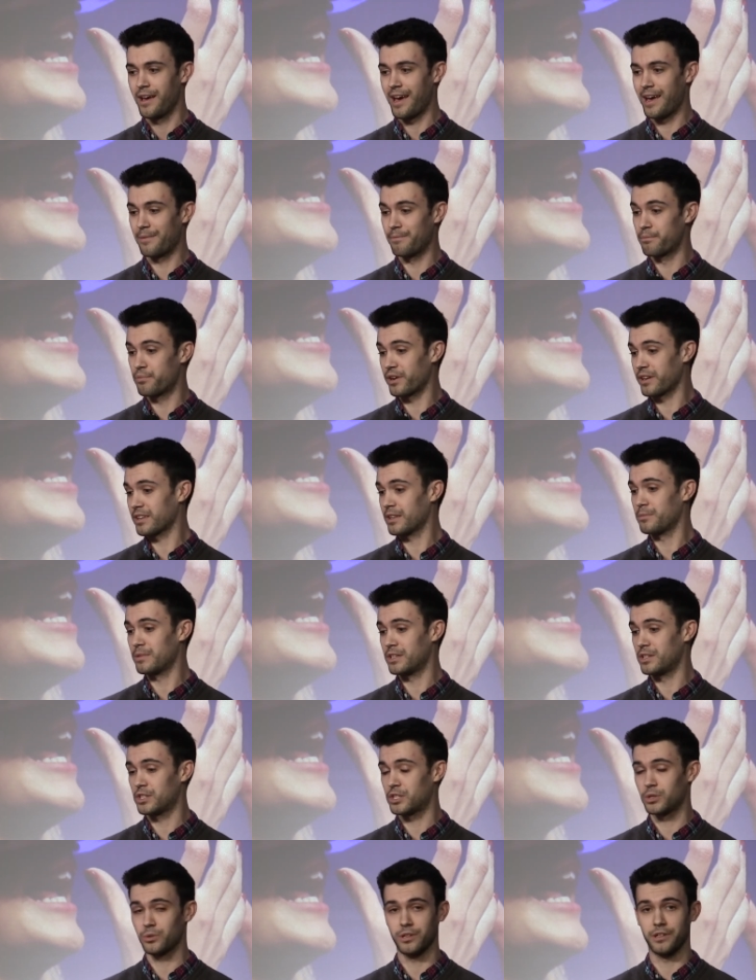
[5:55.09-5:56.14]
and bring them
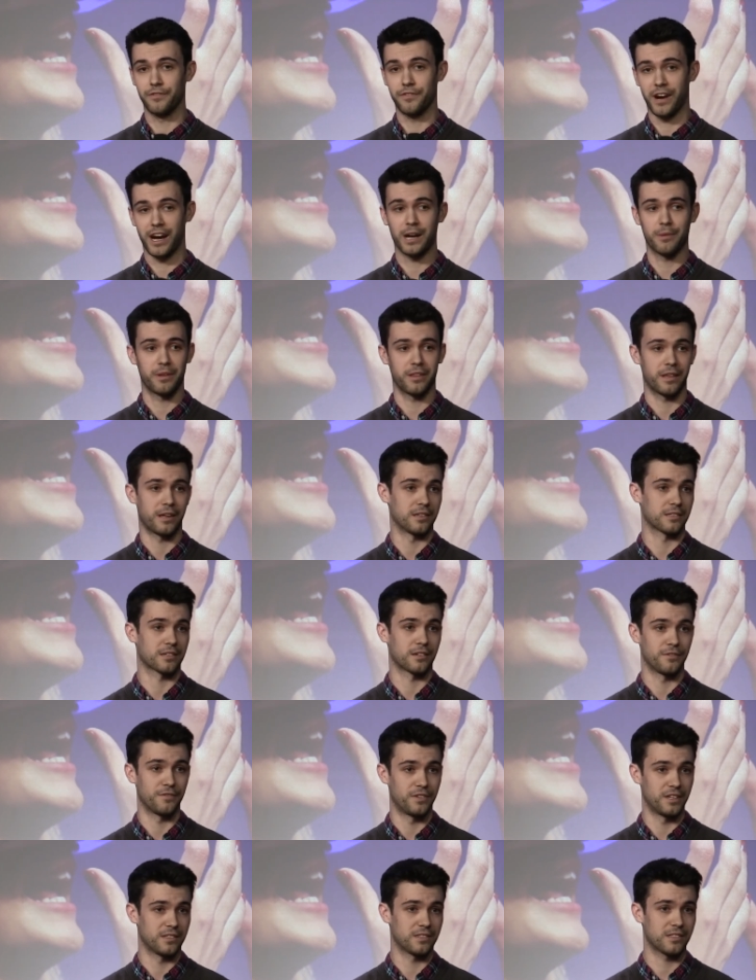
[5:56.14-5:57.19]
into an environment that is
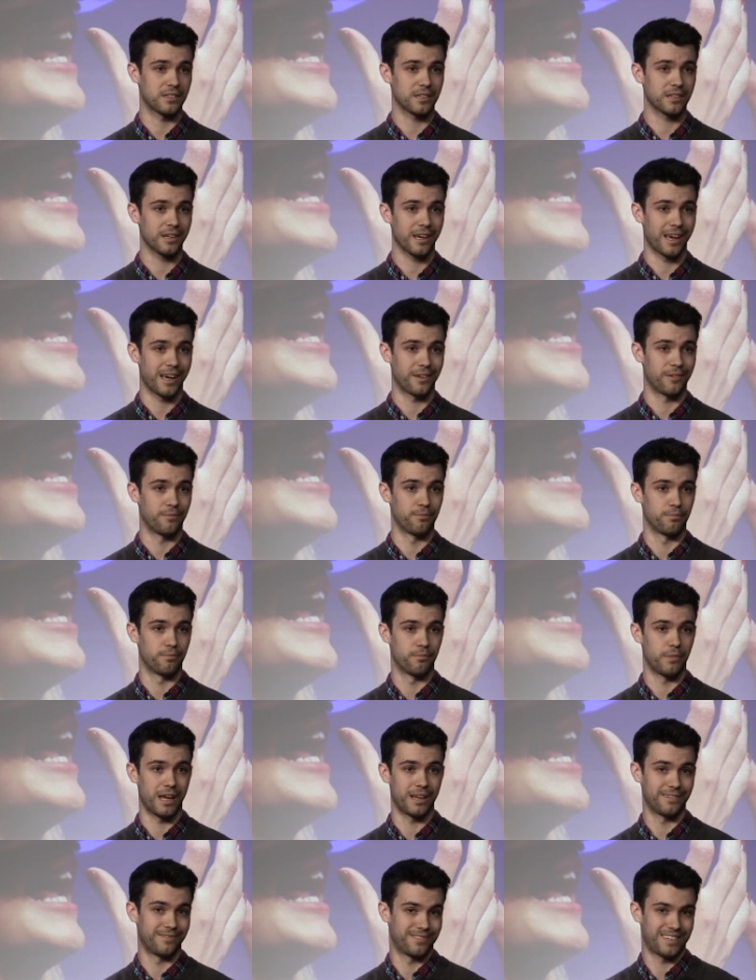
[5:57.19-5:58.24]
convincing
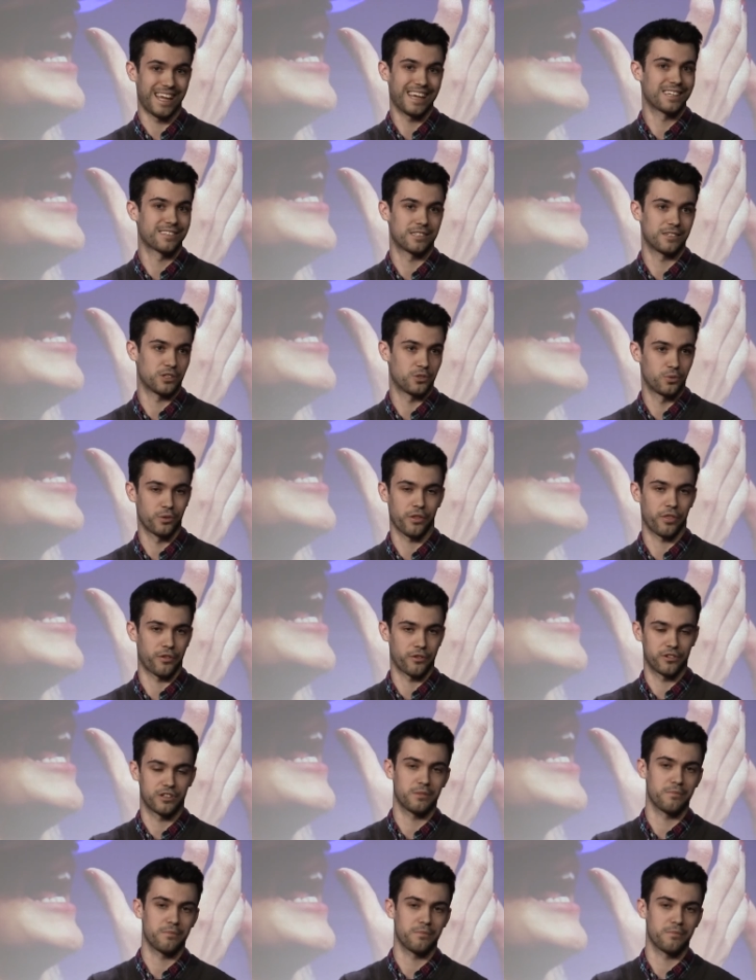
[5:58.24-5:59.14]
and, and takes it to a third